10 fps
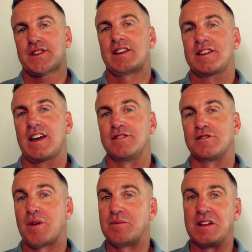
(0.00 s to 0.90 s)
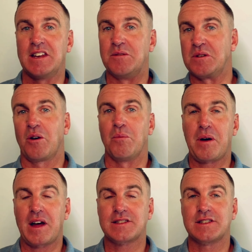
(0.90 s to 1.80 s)
sounds maybe a little bit
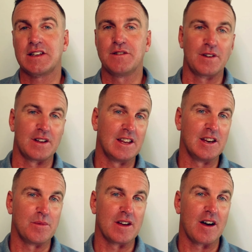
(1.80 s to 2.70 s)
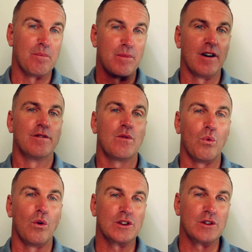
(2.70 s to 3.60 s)
competitive, a little bit above what
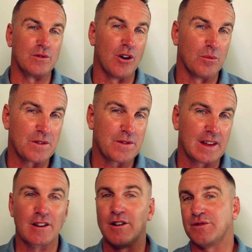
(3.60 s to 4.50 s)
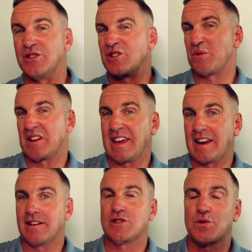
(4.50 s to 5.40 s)
you normally think of, you just want to get in
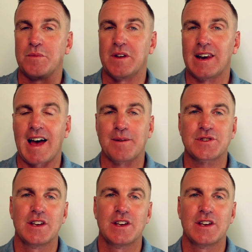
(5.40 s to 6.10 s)
and swim your laps,